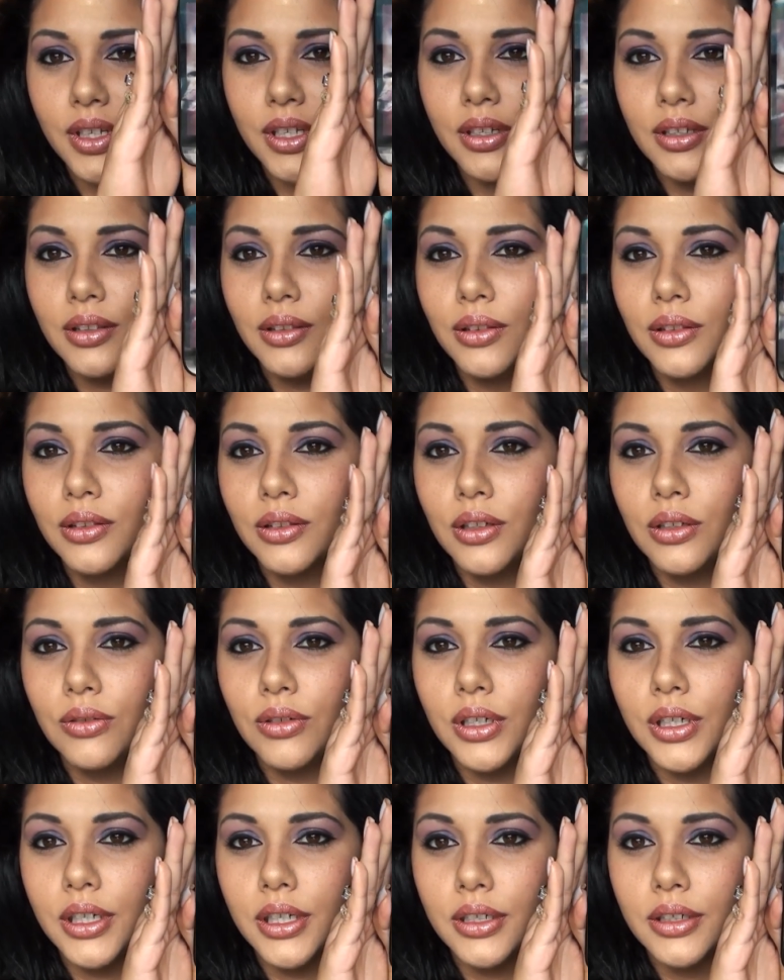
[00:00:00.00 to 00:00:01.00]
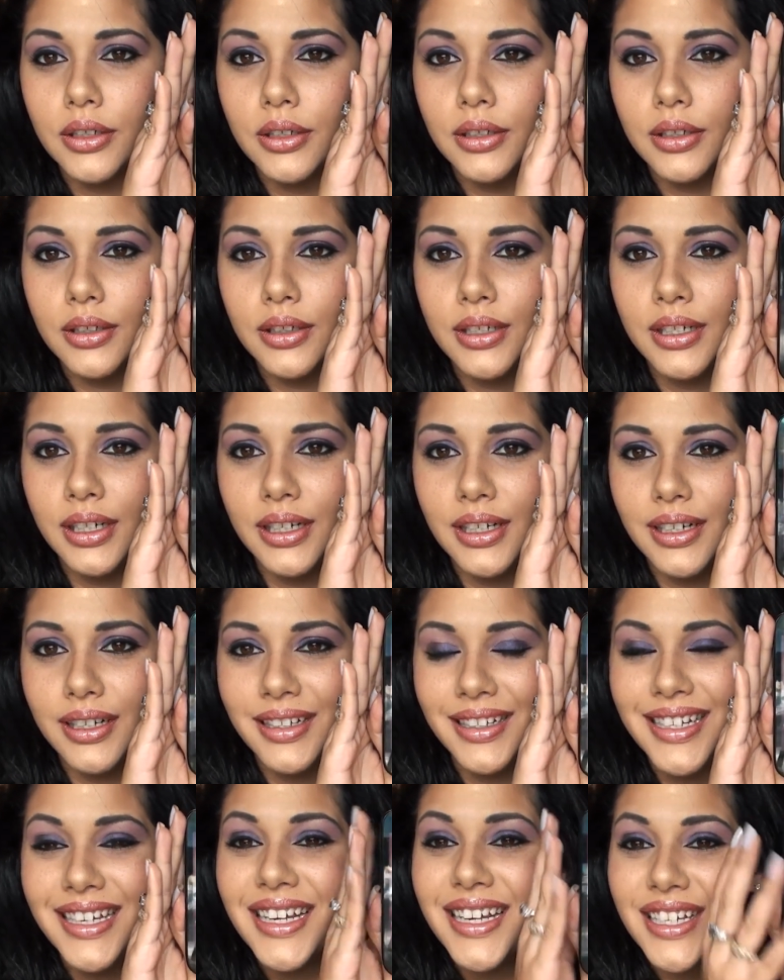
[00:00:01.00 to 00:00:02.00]
Good lord.
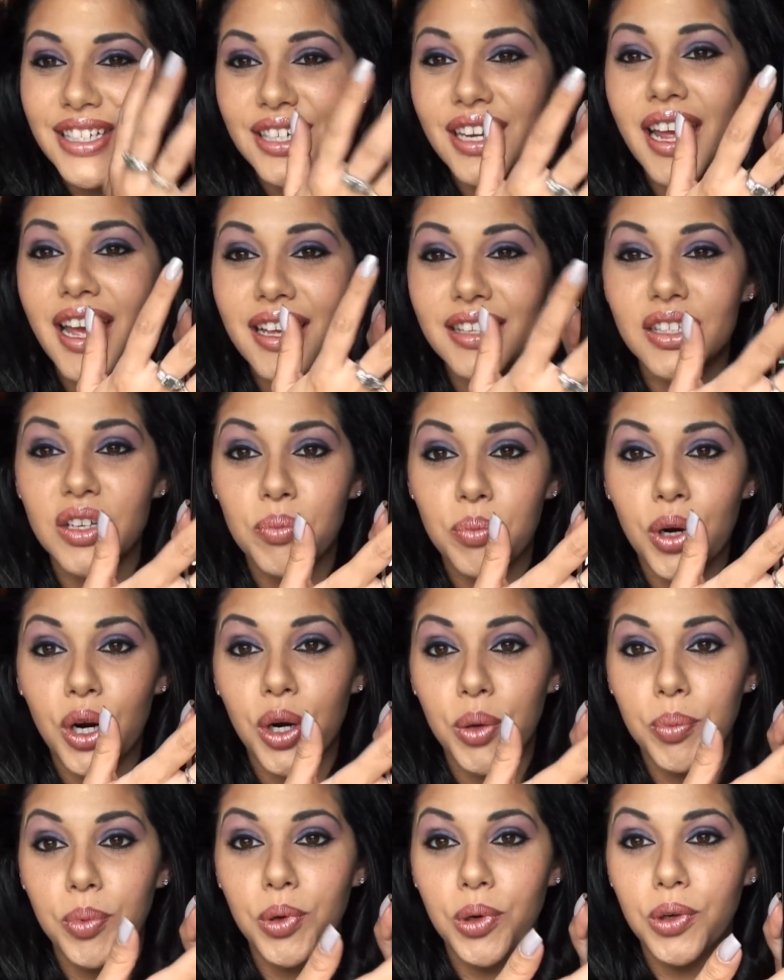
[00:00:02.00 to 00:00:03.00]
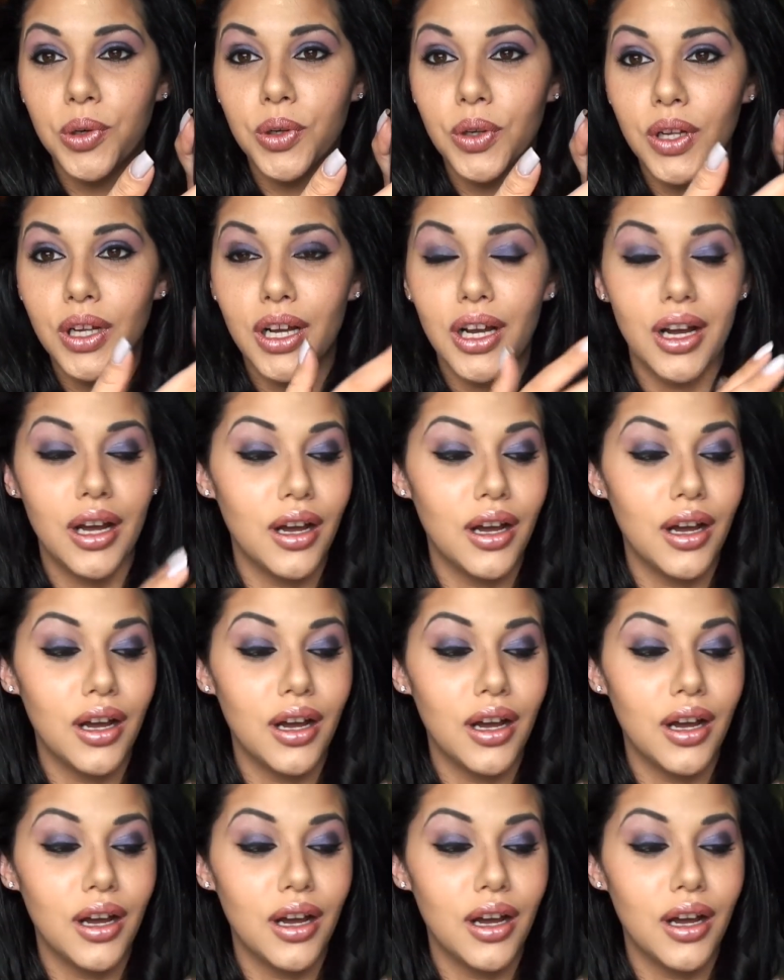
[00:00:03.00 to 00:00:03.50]
She has a purple